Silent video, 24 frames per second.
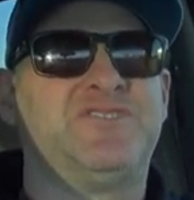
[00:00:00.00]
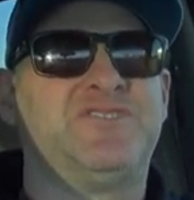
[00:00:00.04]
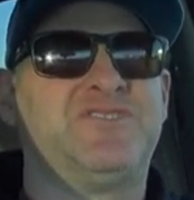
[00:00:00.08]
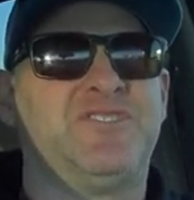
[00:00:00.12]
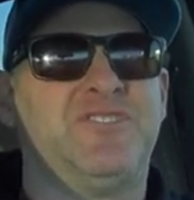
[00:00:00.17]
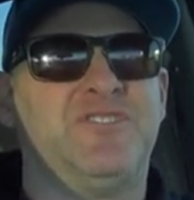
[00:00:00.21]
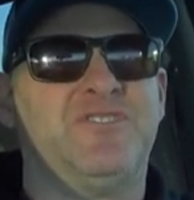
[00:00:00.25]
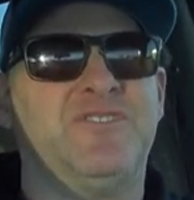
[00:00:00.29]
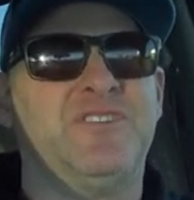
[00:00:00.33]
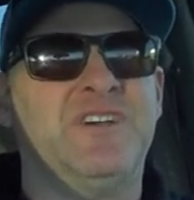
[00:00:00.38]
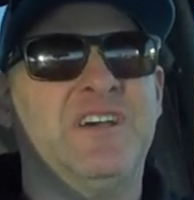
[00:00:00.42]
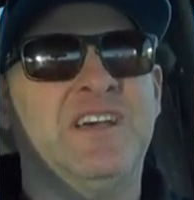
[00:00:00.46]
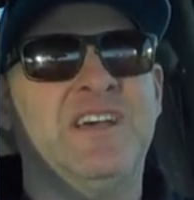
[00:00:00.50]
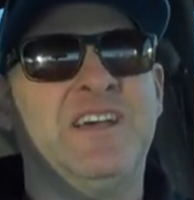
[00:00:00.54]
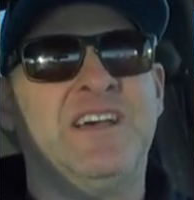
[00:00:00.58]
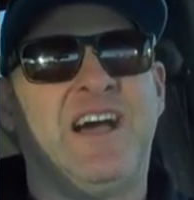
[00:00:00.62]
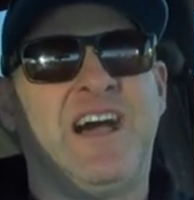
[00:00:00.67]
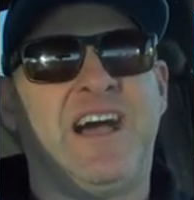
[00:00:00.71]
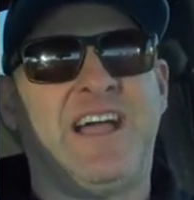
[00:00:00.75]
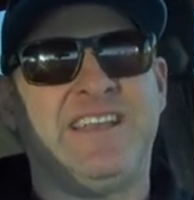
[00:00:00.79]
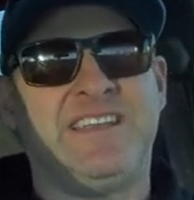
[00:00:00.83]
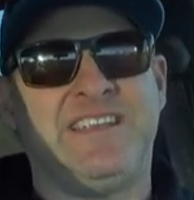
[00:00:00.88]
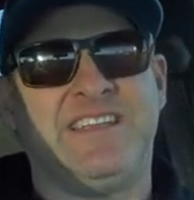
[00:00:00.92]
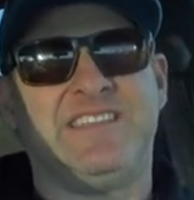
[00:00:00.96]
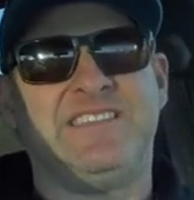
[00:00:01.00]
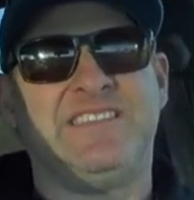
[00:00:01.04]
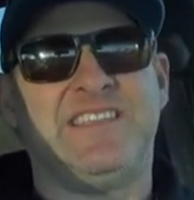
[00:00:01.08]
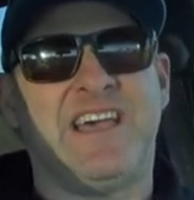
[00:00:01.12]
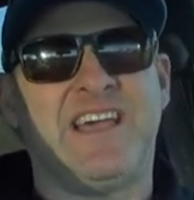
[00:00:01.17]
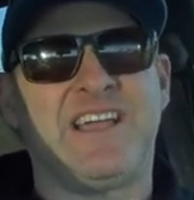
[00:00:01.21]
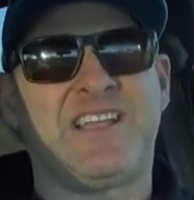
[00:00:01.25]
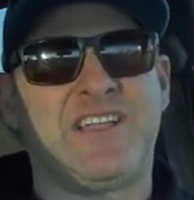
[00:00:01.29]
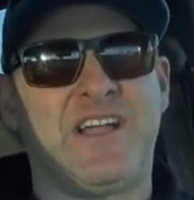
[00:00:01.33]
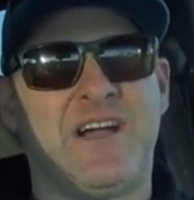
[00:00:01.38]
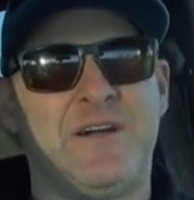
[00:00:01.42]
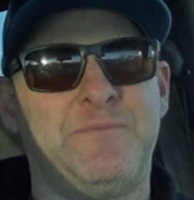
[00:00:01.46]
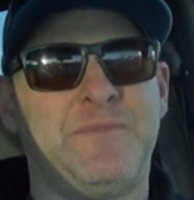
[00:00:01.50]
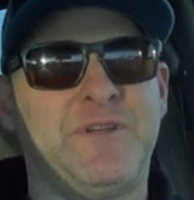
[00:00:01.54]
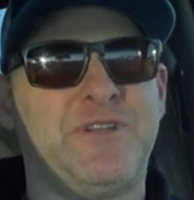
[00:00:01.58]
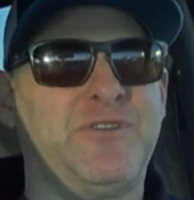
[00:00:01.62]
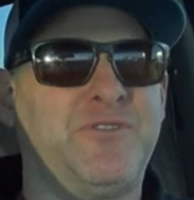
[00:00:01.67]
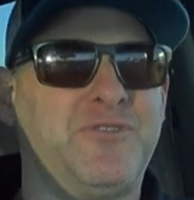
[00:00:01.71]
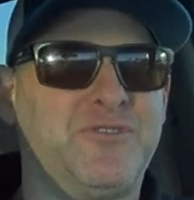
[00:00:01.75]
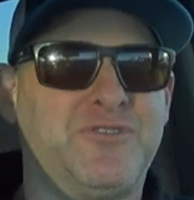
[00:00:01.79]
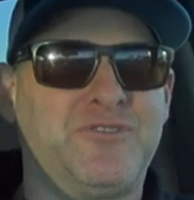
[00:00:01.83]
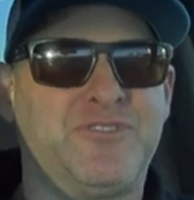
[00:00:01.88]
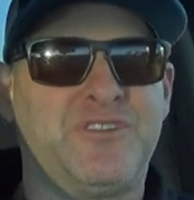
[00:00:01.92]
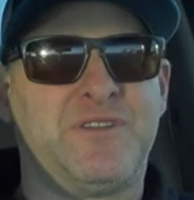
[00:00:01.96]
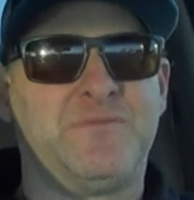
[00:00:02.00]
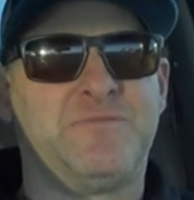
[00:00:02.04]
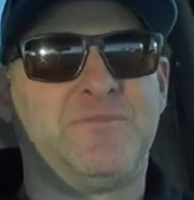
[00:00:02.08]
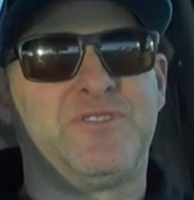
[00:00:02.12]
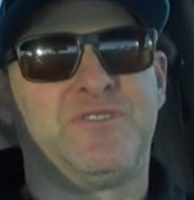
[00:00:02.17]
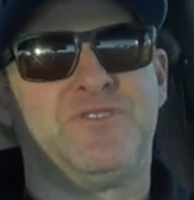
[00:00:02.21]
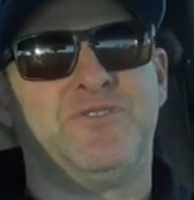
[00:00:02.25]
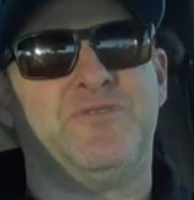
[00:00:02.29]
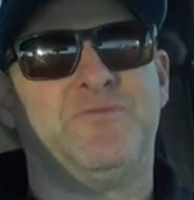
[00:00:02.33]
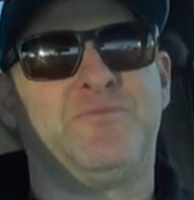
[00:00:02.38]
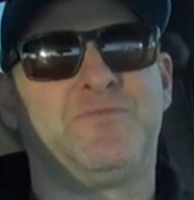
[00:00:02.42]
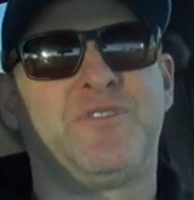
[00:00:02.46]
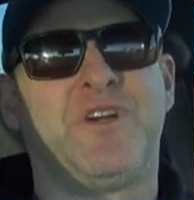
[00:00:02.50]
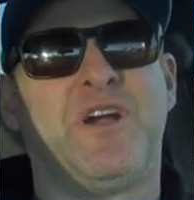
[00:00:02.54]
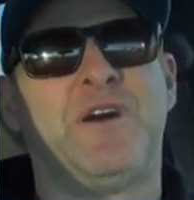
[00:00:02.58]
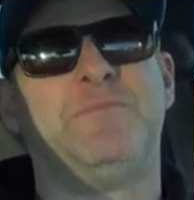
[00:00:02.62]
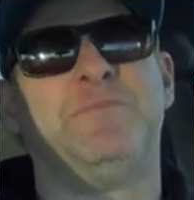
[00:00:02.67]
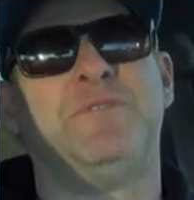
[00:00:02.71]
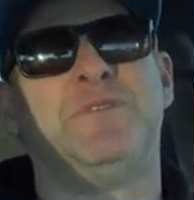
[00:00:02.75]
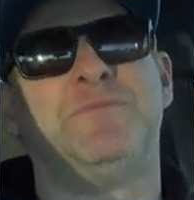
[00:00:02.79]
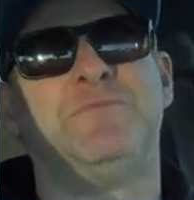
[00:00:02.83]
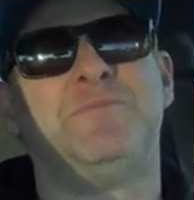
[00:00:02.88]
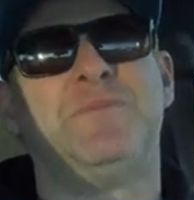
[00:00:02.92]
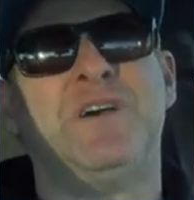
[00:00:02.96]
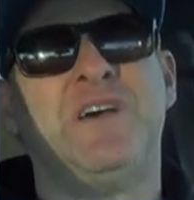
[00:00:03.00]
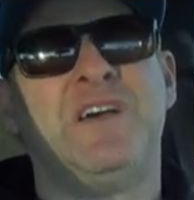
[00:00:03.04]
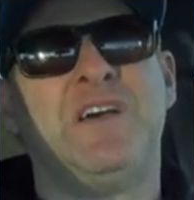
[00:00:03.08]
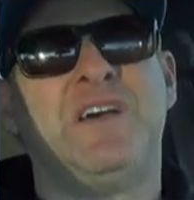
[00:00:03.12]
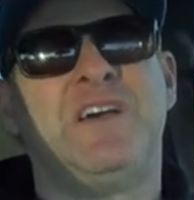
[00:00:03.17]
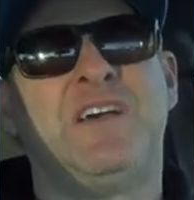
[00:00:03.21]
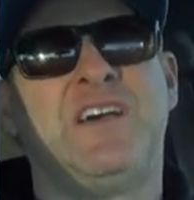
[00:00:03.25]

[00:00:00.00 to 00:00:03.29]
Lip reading: So I did that, got my order number, no problem.